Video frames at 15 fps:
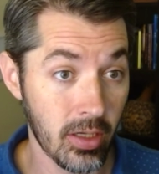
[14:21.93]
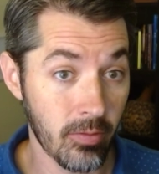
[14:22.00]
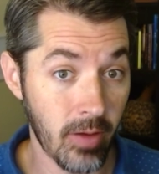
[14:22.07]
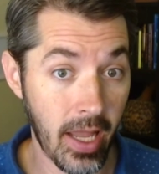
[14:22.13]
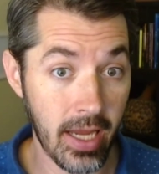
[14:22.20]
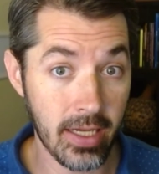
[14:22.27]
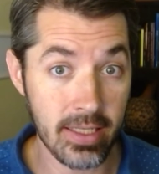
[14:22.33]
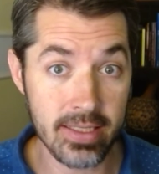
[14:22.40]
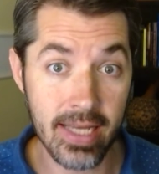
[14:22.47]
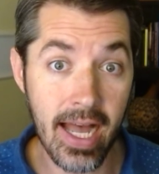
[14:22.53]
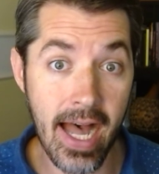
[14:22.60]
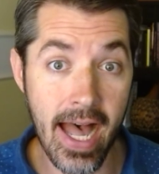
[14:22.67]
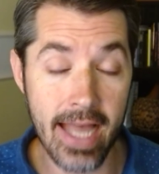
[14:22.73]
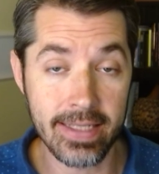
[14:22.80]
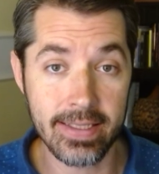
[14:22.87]
right? It's
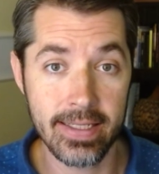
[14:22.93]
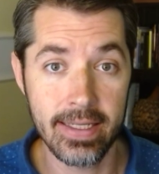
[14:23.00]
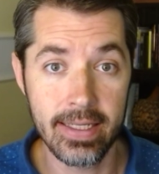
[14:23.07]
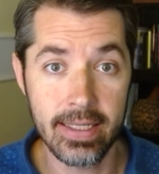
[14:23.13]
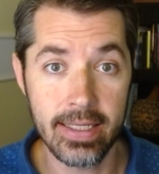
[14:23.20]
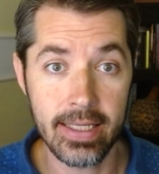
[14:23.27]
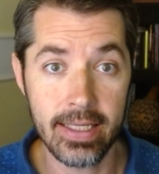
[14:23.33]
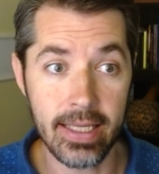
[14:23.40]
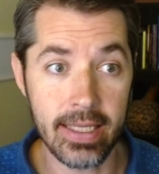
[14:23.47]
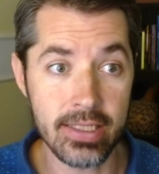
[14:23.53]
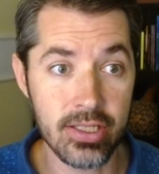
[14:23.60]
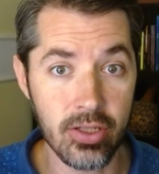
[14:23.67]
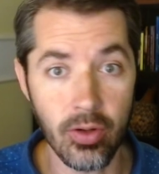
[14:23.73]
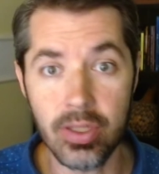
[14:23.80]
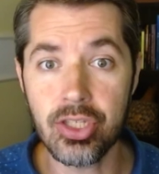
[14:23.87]
hot,
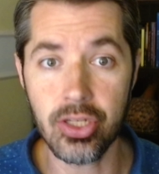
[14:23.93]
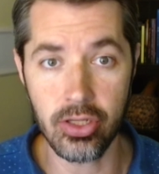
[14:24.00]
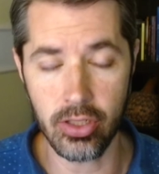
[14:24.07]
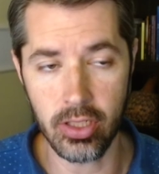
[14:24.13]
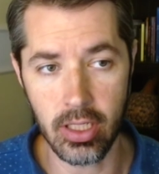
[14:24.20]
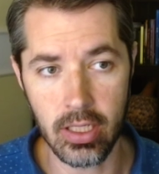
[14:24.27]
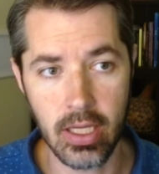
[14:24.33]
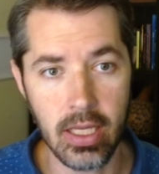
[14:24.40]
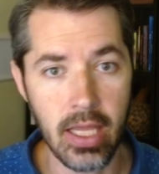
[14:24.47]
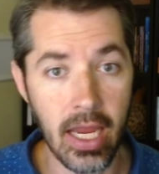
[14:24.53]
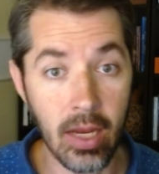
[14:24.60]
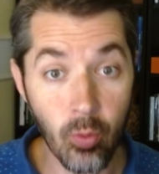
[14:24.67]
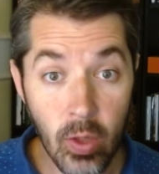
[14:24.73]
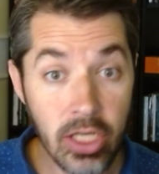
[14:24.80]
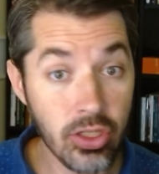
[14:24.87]
and so it's good."
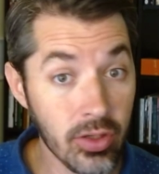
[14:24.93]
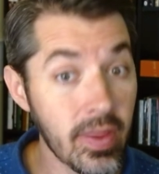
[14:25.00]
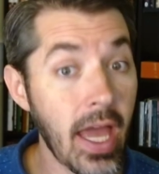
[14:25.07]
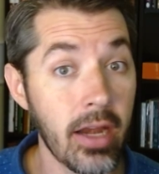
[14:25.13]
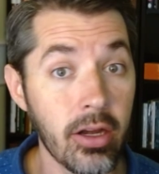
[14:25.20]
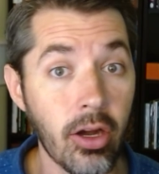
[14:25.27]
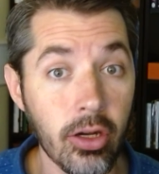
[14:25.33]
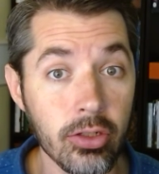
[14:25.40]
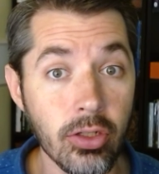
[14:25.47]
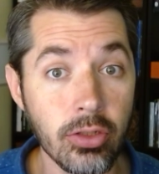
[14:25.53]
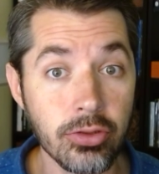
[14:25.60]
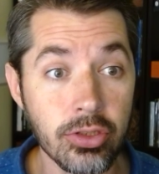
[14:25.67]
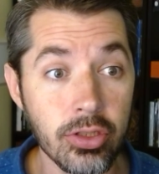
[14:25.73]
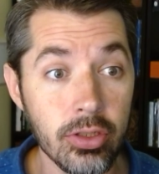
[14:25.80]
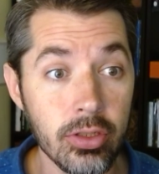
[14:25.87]
And we do that in our
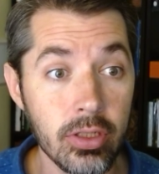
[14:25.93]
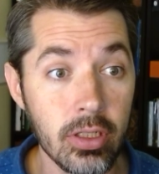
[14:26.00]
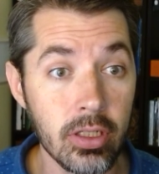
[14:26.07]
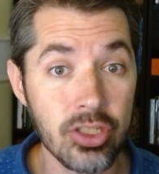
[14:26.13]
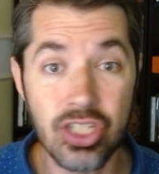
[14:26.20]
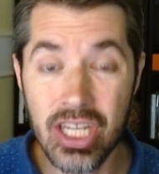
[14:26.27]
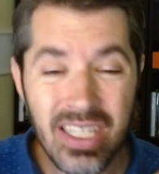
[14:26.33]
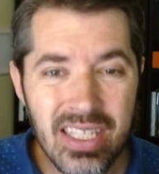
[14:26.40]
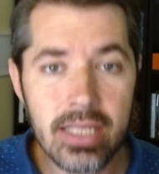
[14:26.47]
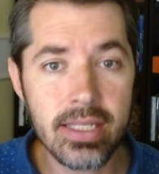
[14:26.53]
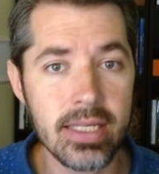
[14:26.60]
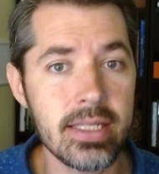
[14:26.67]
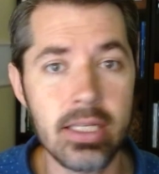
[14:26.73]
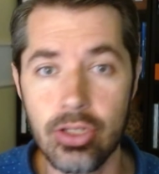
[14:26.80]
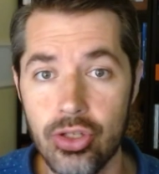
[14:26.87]
culture. Jesus
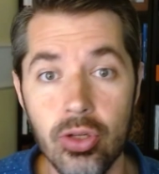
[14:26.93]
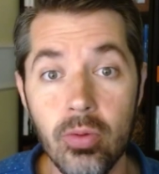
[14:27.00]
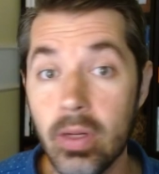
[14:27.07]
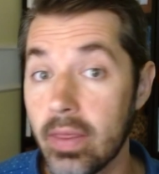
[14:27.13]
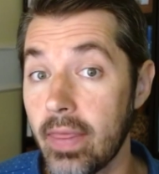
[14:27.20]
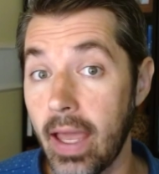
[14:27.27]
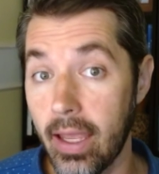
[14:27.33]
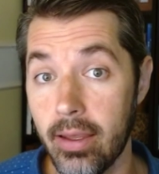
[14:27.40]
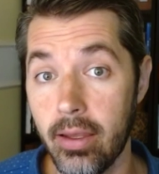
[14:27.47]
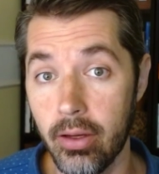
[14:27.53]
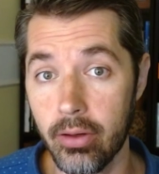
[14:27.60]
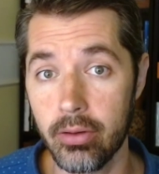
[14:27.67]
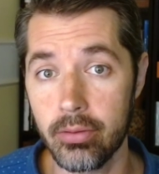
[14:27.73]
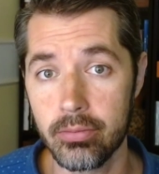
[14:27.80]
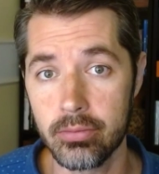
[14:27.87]
isn't doing that
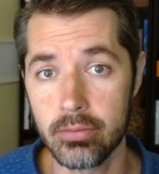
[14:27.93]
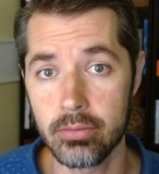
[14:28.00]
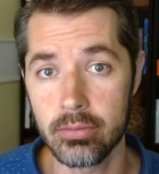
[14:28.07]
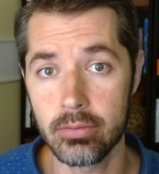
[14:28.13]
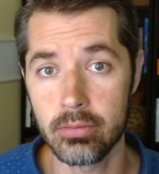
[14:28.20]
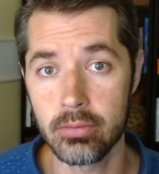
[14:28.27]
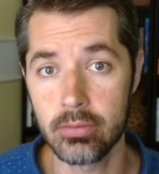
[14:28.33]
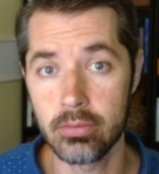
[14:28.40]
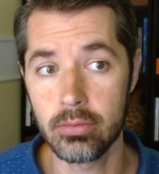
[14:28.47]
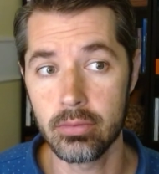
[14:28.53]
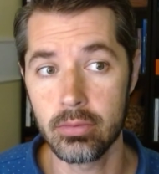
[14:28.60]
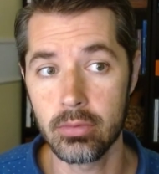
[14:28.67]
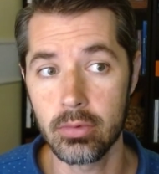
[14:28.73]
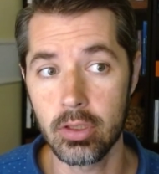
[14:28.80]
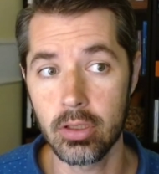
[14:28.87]
here.
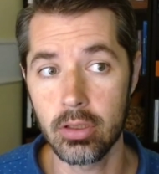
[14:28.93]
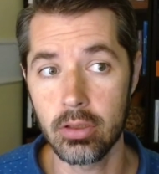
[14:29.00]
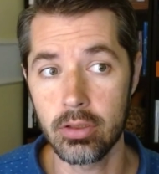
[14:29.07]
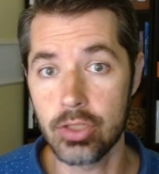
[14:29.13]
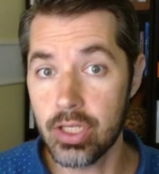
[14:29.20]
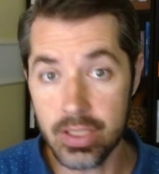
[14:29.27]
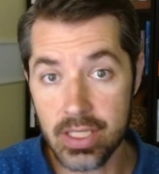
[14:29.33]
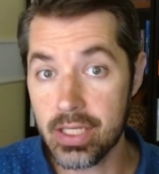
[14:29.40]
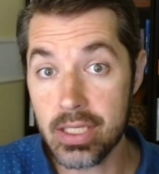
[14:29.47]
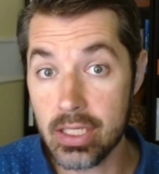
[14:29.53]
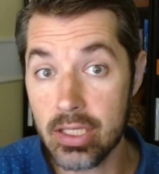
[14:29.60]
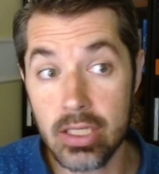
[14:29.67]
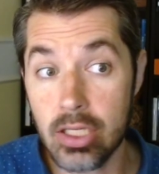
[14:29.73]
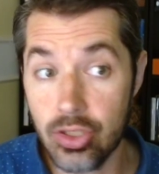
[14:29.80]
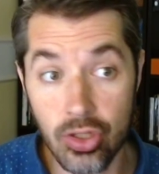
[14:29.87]
Jesus
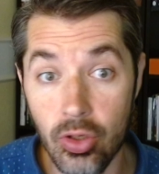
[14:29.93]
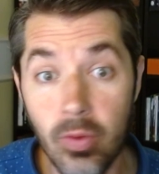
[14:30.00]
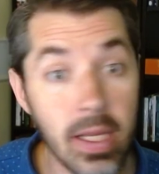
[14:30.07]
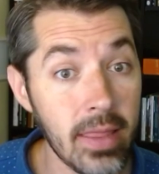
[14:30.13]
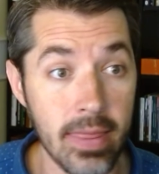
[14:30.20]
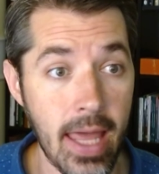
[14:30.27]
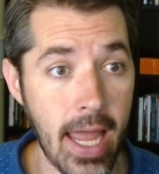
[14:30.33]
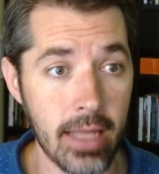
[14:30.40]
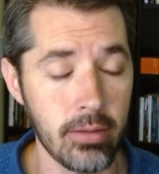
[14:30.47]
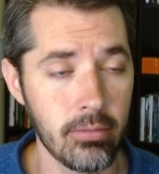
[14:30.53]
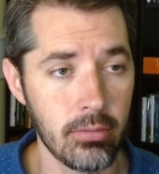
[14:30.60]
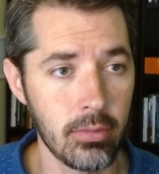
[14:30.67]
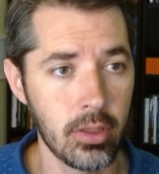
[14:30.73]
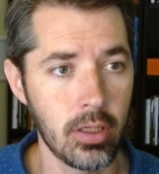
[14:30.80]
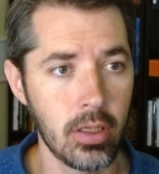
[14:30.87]
isn't doing that
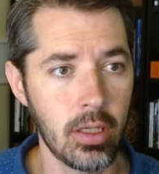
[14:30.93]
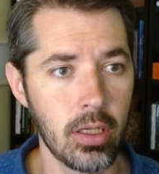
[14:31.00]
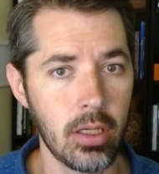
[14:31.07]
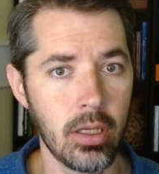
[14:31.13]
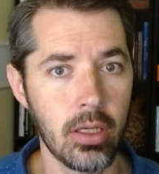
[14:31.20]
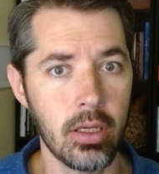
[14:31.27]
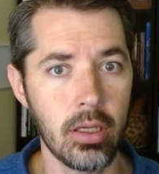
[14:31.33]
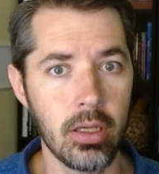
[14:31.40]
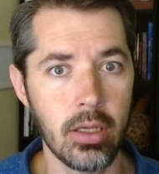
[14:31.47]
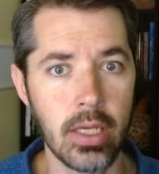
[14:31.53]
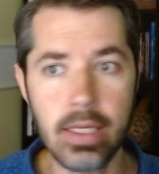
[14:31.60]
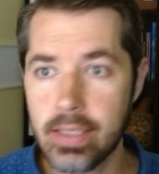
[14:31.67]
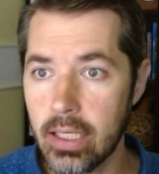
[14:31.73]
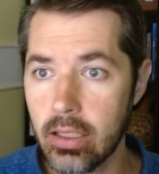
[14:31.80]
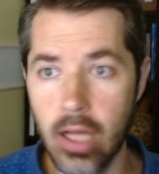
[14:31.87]

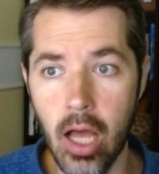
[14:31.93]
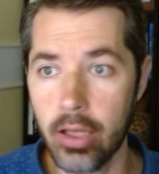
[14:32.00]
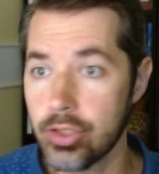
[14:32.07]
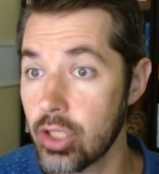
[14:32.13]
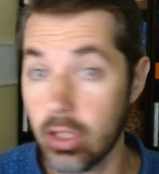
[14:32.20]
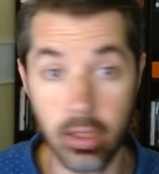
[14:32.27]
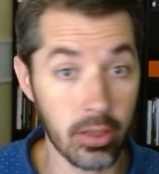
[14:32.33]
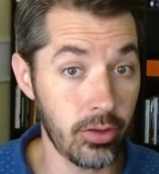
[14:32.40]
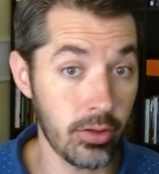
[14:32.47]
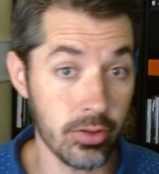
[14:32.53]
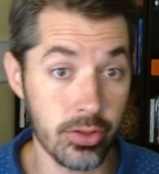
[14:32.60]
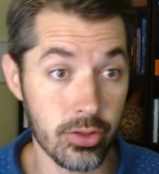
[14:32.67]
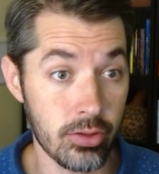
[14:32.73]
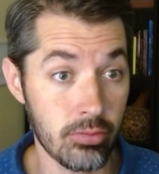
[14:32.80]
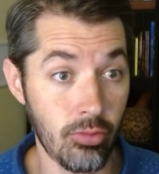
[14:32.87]
he's acknowledging that
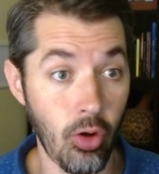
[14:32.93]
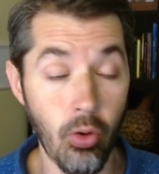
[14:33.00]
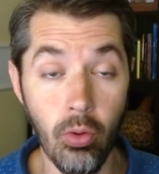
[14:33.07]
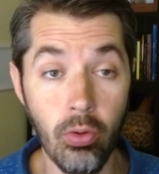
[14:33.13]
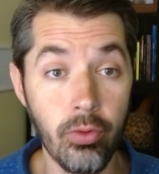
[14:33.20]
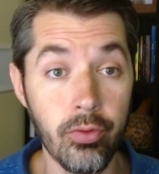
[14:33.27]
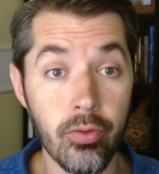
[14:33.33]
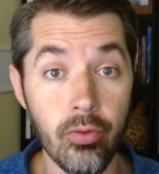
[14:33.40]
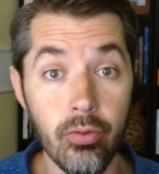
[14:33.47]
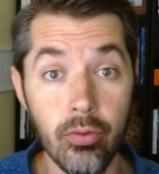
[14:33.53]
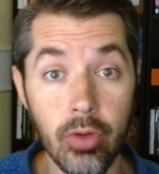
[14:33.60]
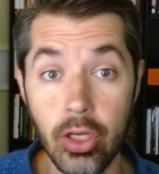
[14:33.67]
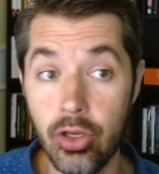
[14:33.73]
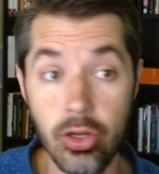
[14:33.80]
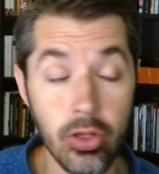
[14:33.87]
there's old
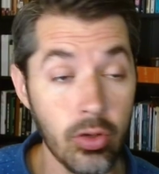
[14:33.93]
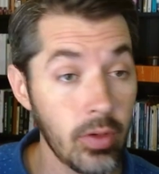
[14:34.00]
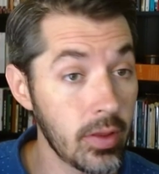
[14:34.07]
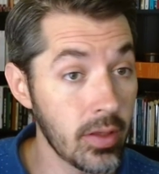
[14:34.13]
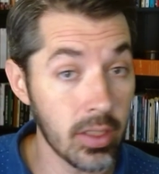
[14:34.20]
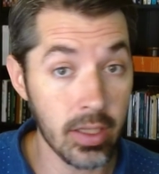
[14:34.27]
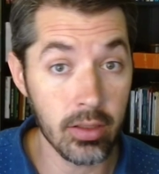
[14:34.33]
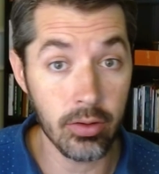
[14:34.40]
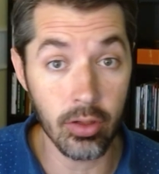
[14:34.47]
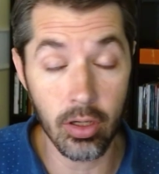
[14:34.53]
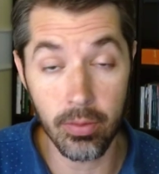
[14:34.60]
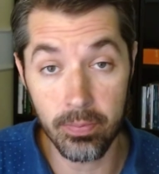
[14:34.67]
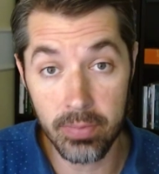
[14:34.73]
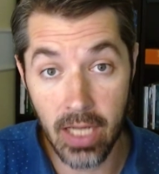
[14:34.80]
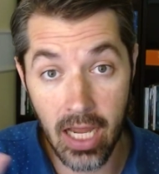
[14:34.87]
and new and that there
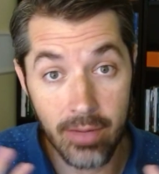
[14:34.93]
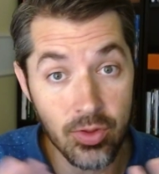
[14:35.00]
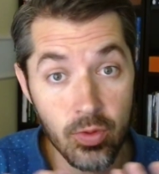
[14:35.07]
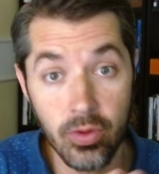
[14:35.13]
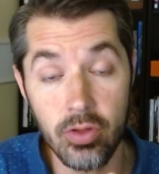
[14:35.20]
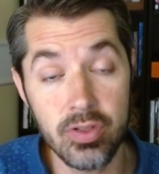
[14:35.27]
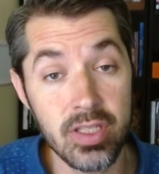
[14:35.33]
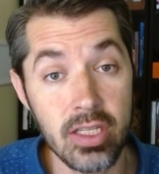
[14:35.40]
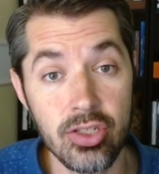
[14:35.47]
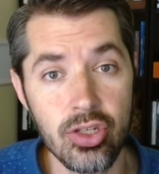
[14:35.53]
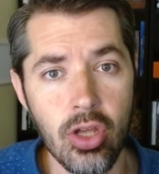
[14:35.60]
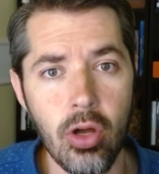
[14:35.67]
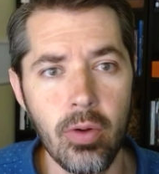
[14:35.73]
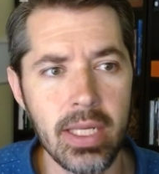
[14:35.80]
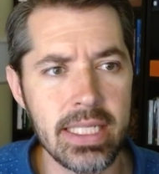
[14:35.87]
are times where those things
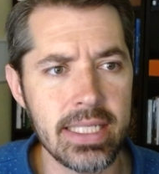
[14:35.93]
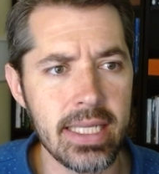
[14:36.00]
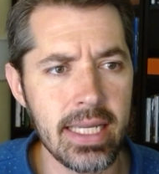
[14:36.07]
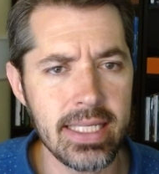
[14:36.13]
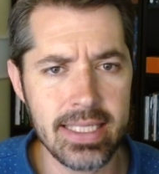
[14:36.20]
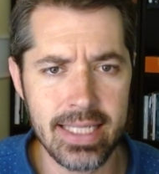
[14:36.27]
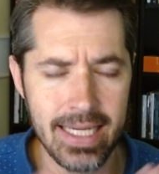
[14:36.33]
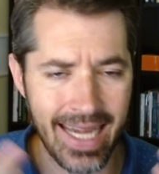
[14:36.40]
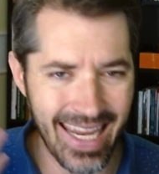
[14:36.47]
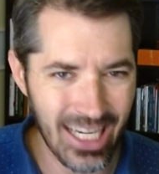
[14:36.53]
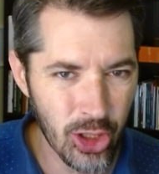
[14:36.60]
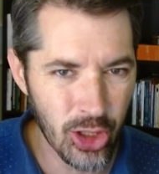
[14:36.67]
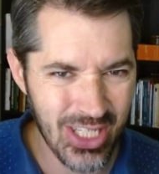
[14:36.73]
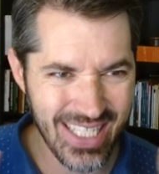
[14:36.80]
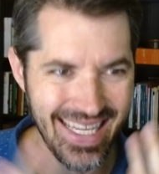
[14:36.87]
coexist and
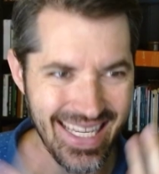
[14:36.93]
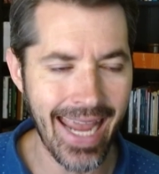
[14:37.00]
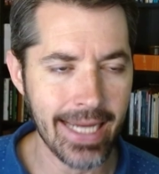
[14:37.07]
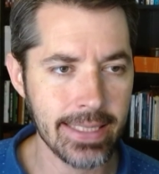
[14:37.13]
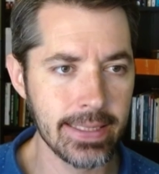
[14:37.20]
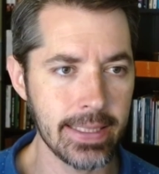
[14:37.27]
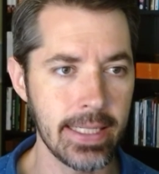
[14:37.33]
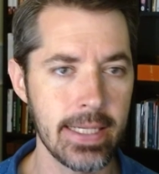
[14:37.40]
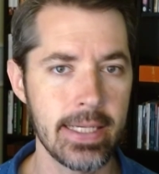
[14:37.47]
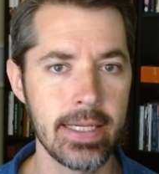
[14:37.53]
intersect.